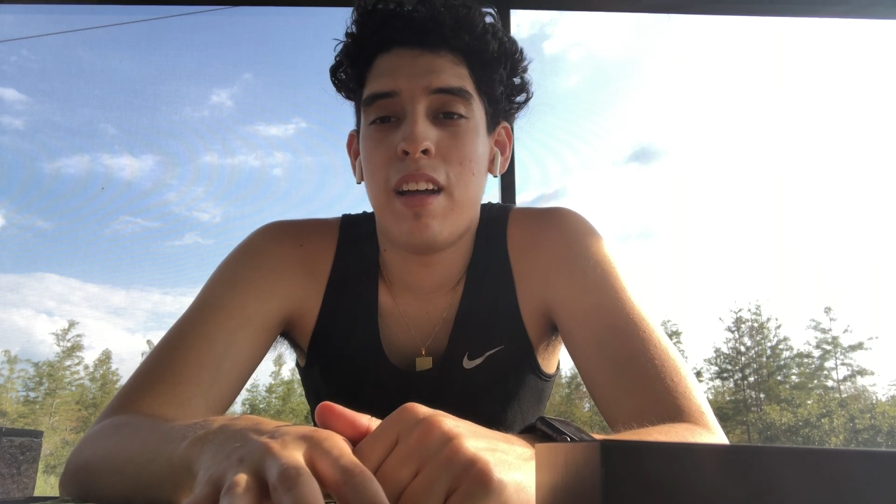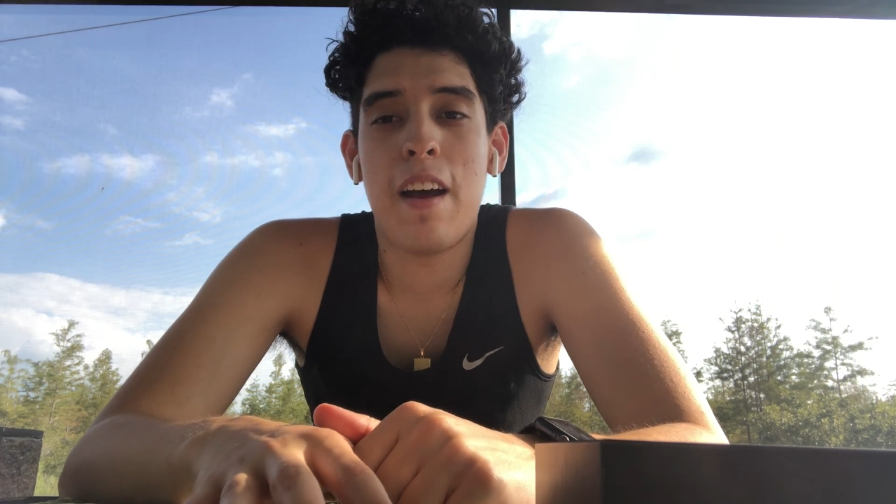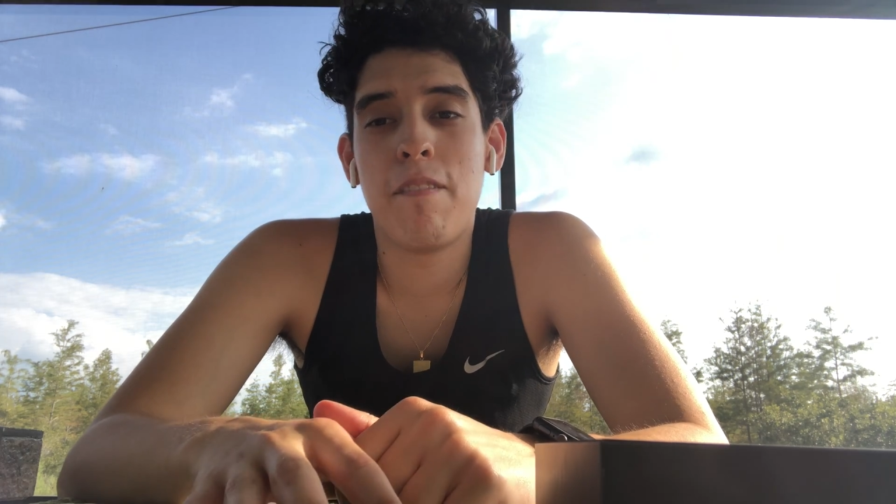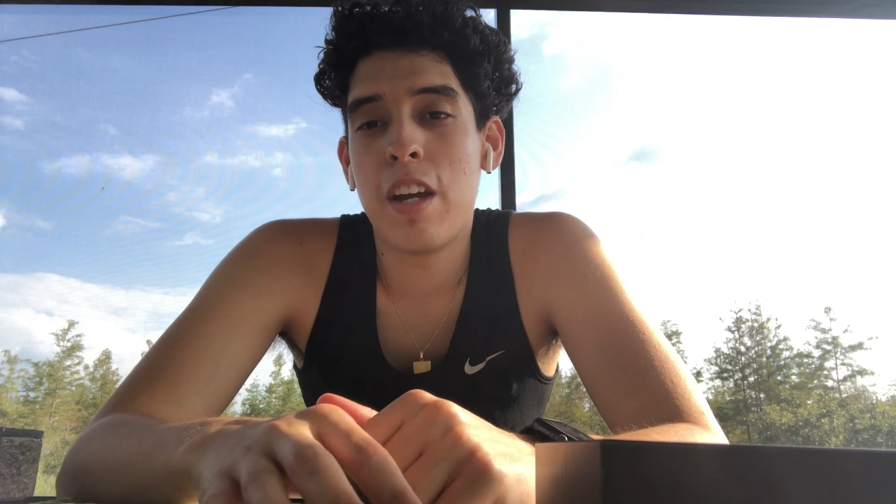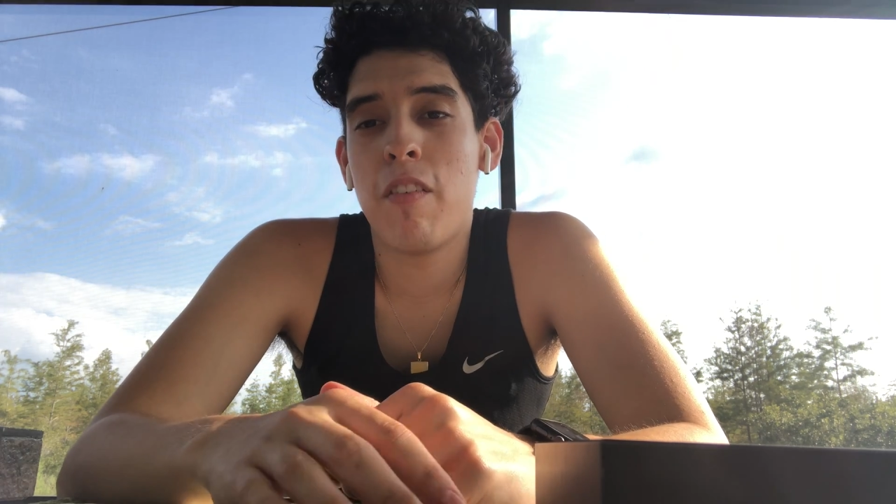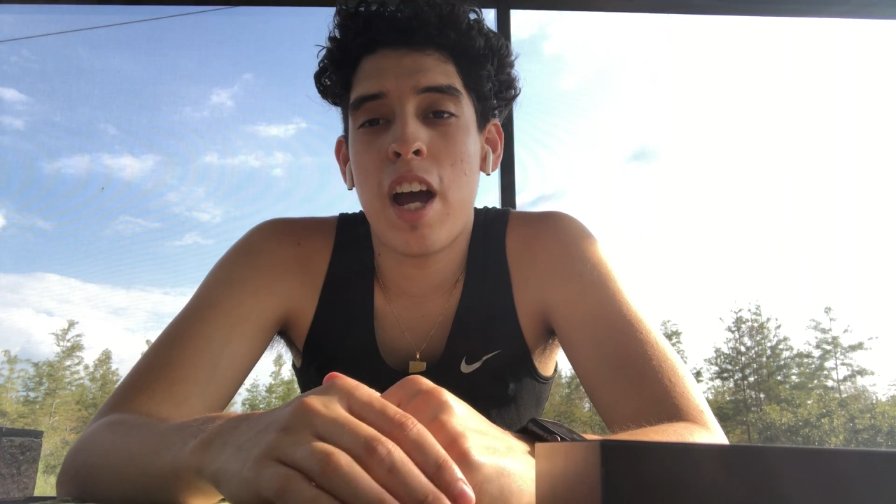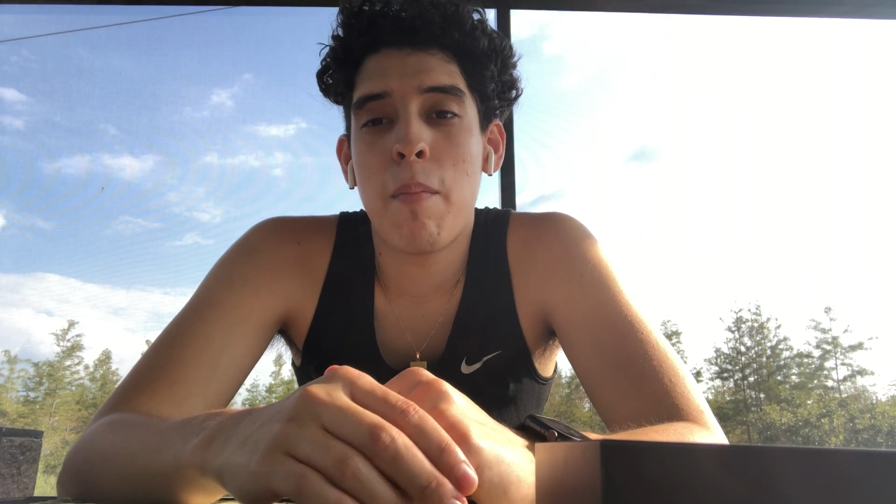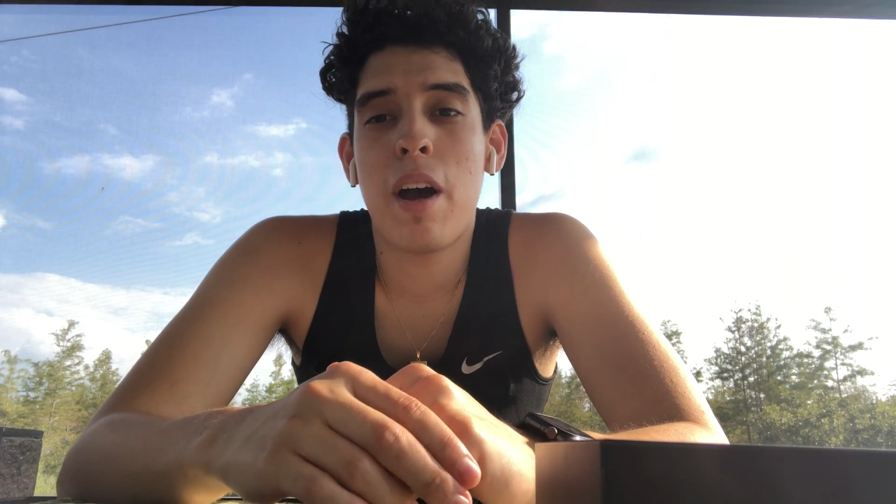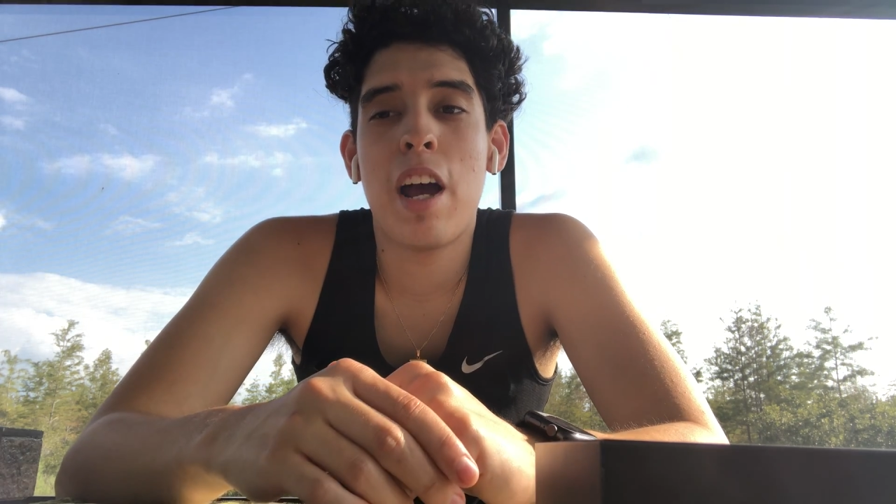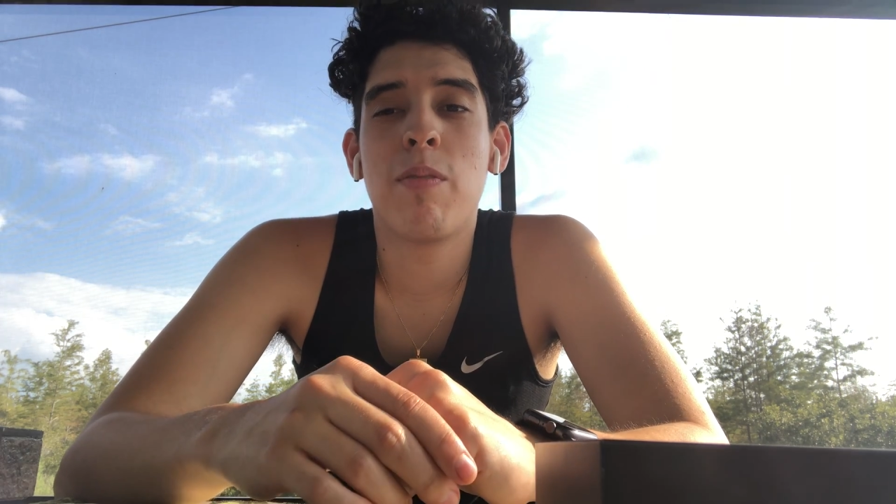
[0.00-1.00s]
I've never had
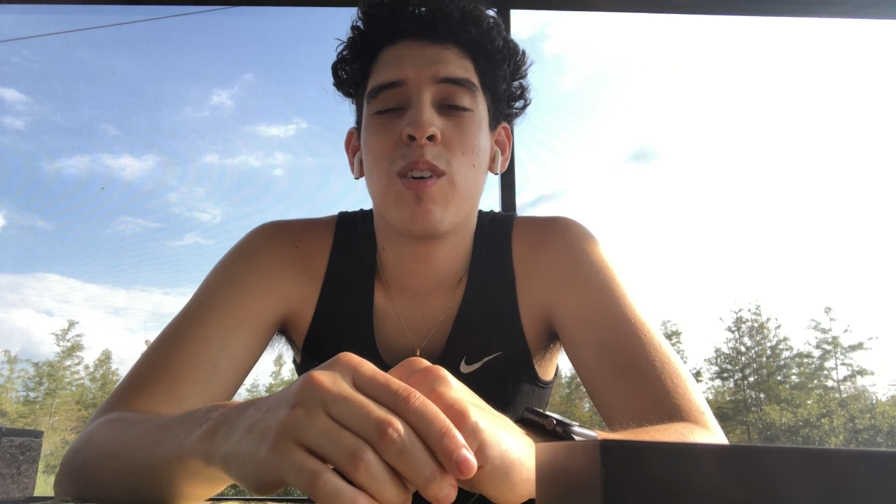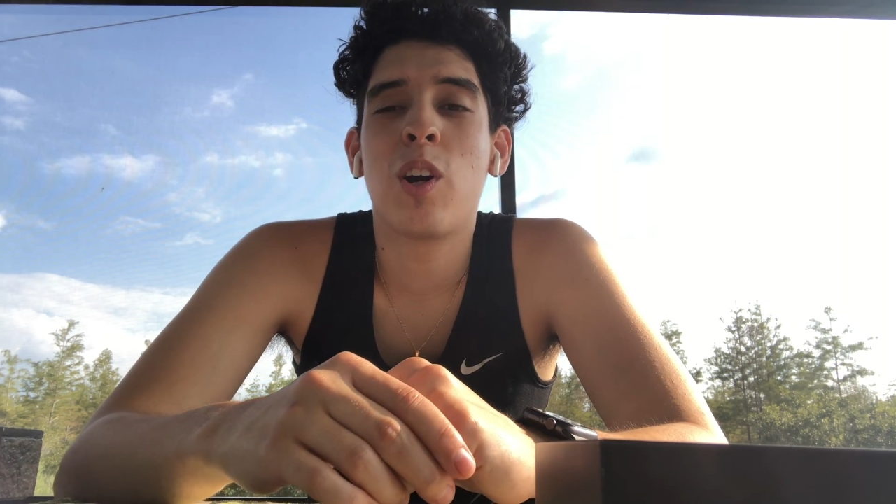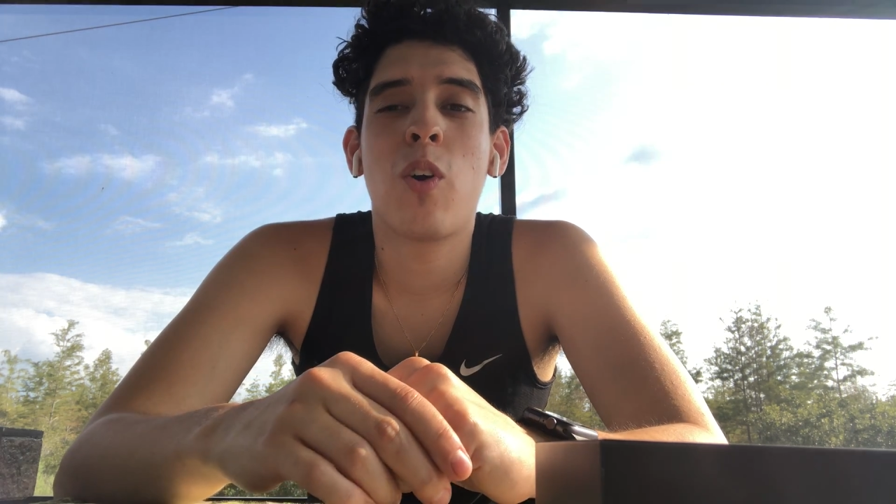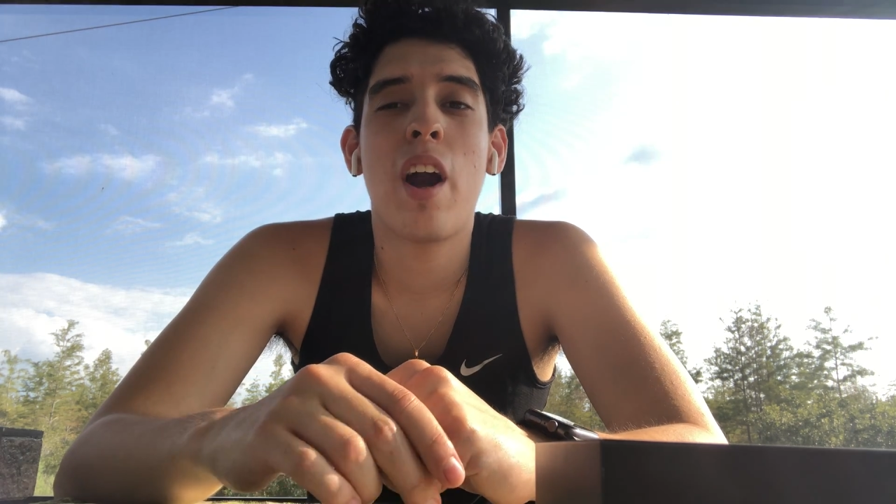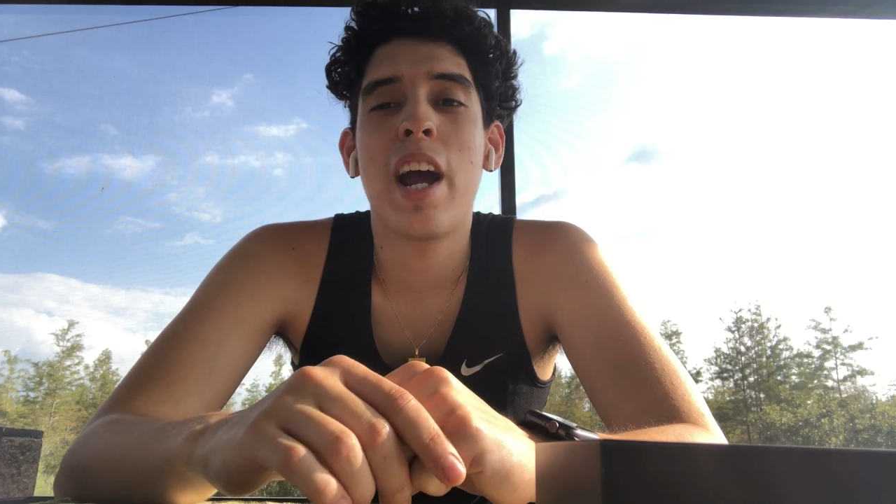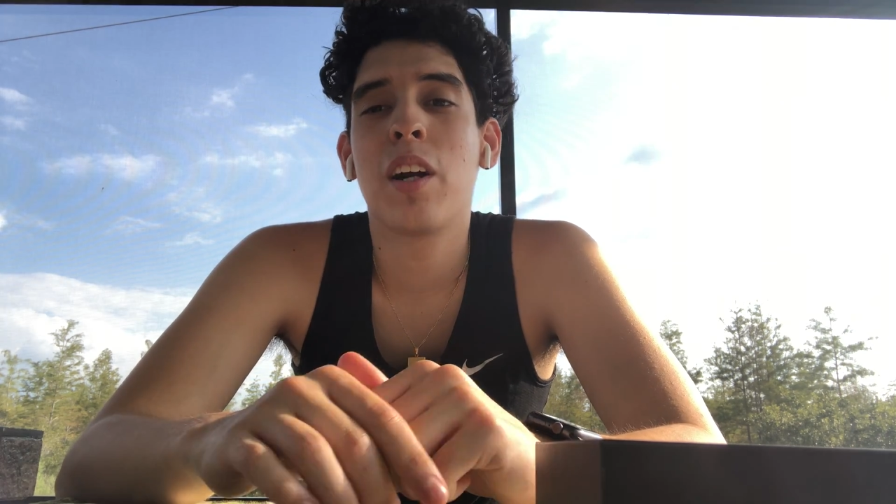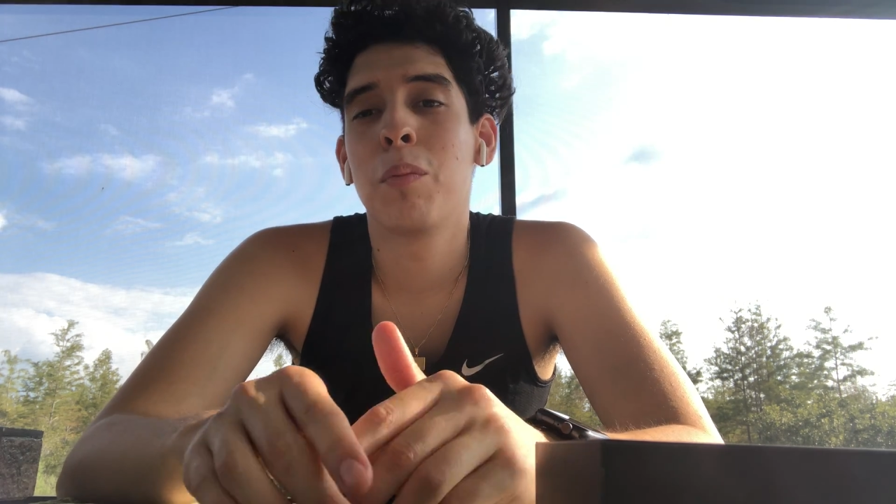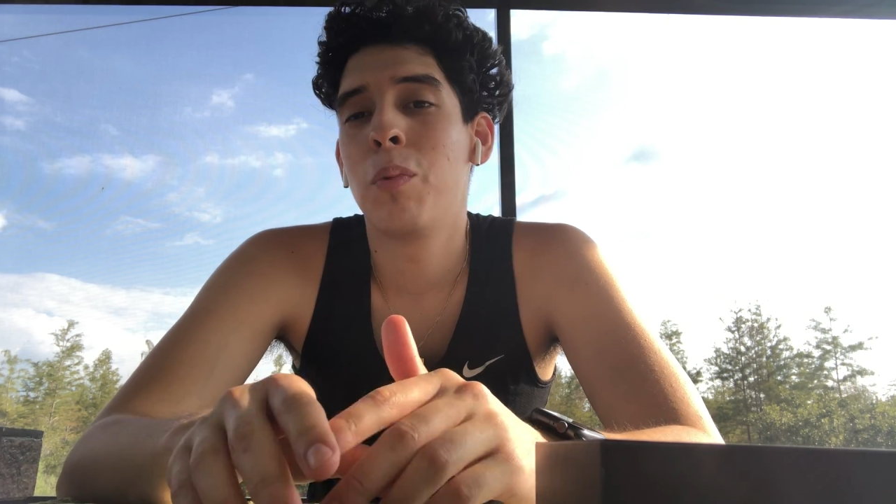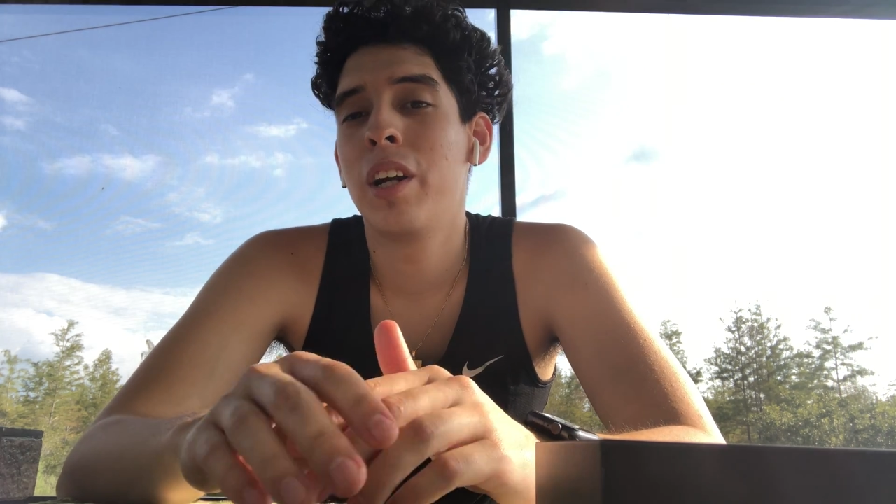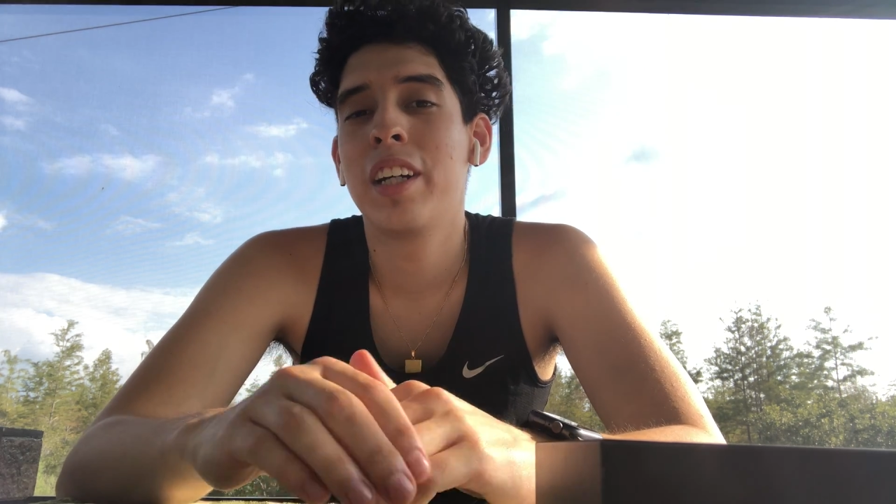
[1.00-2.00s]
my iPhone crack or
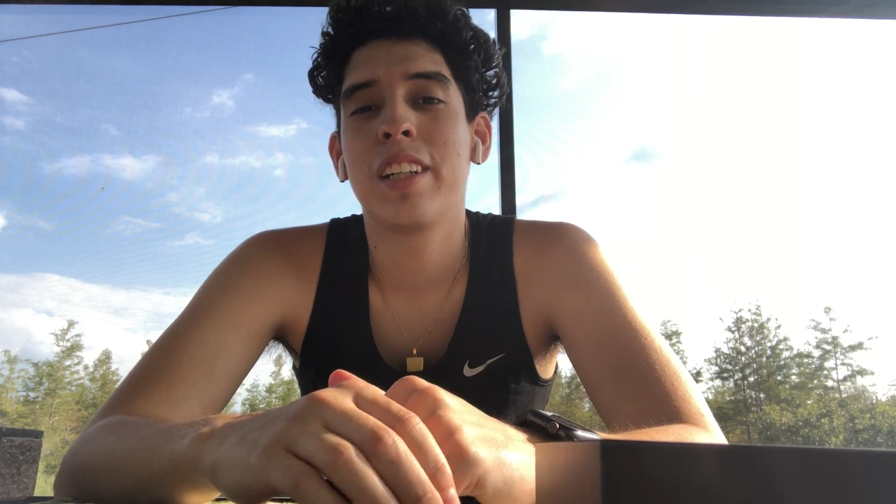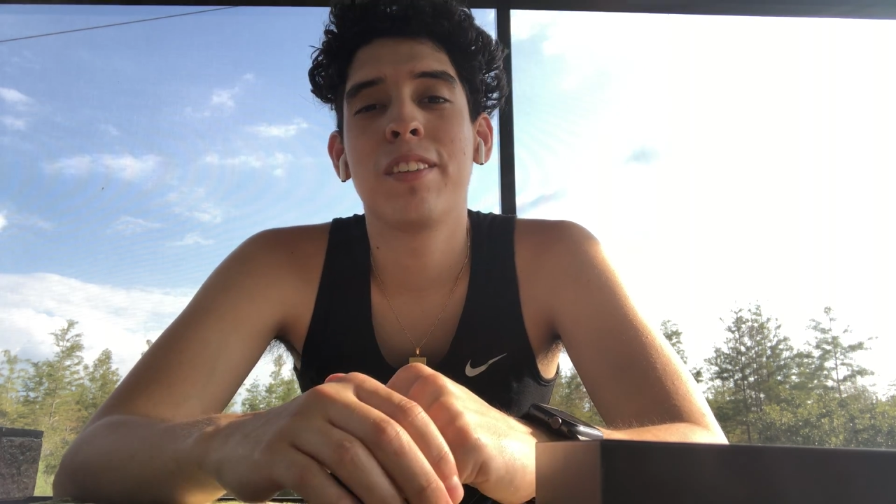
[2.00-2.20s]
break.